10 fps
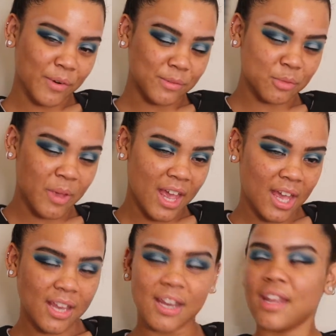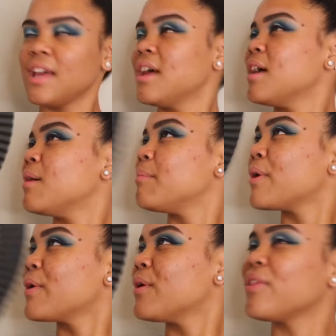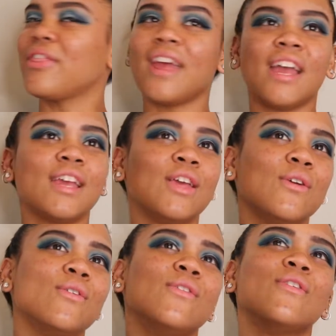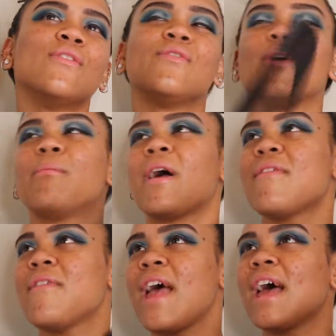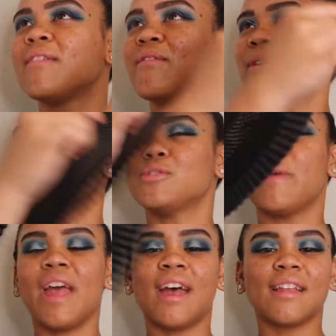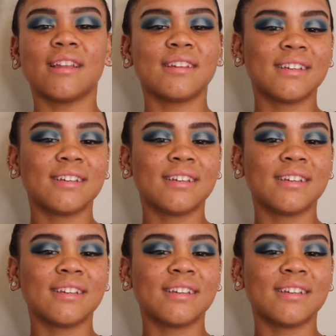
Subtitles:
from Japan. Pearl, thank you for my fan from Japan.